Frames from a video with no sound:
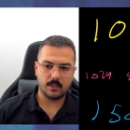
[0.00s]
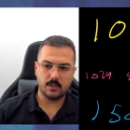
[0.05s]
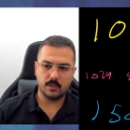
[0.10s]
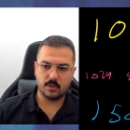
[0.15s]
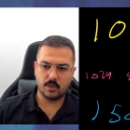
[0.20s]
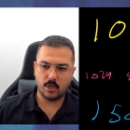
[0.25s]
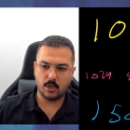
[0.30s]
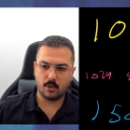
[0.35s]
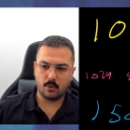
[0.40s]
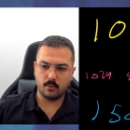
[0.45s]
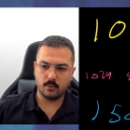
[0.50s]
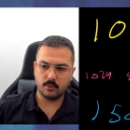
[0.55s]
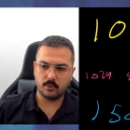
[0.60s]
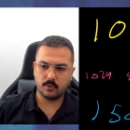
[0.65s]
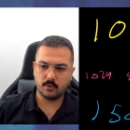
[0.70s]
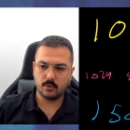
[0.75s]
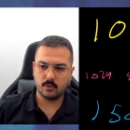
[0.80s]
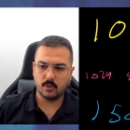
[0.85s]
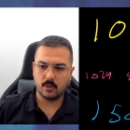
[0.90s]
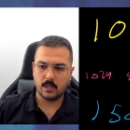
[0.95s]

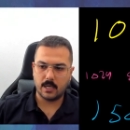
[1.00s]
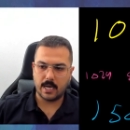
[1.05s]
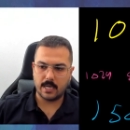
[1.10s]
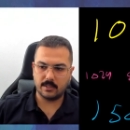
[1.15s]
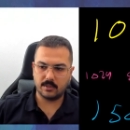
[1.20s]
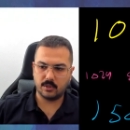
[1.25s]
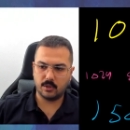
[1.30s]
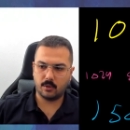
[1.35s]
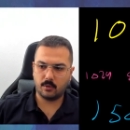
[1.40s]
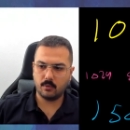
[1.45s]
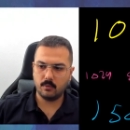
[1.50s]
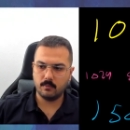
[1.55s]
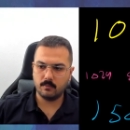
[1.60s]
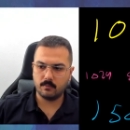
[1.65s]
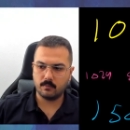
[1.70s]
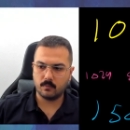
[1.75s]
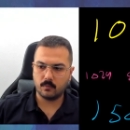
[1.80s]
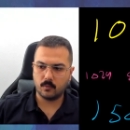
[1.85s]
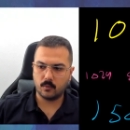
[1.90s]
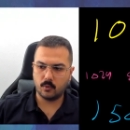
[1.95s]
Zeros. a 0,
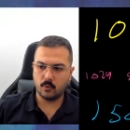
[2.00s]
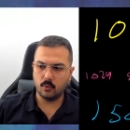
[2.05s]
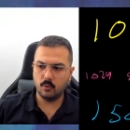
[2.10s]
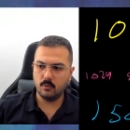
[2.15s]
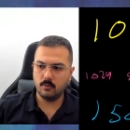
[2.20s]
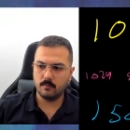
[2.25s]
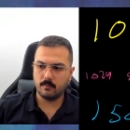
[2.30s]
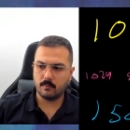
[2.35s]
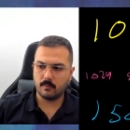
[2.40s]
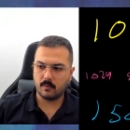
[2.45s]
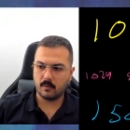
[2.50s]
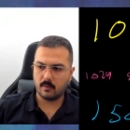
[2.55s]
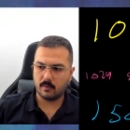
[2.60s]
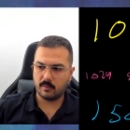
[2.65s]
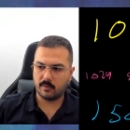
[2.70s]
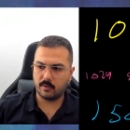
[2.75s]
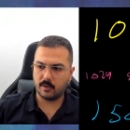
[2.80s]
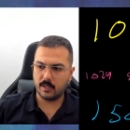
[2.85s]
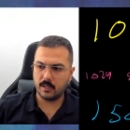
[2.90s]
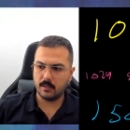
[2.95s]
2,
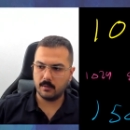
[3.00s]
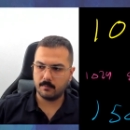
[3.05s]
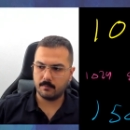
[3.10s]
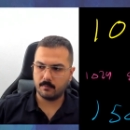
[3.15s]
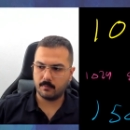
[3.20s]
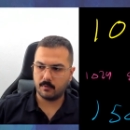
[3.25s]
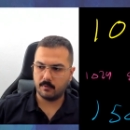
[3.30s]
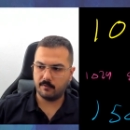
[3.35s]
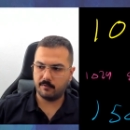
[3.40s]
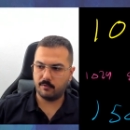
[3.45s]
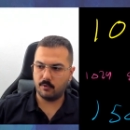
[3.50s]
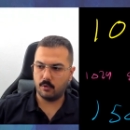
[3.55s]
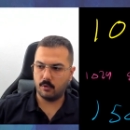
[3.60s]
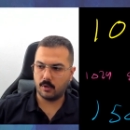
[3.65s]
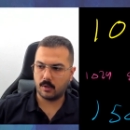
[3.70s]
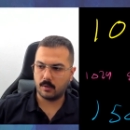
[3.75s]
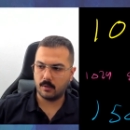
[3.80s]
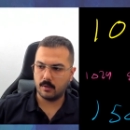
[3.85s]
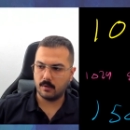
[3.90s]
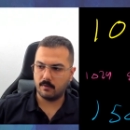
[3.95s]
3, 4,